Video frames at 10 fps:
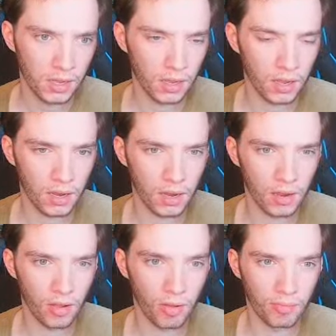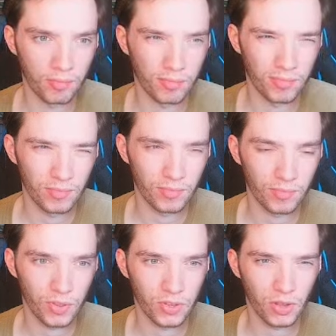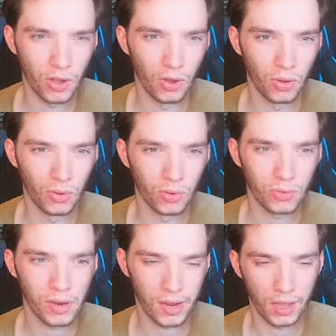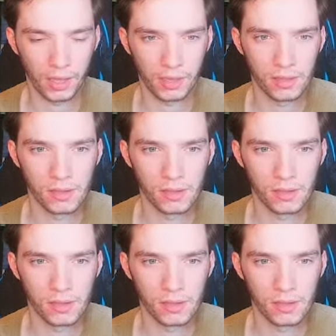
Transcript: Um, so, okay.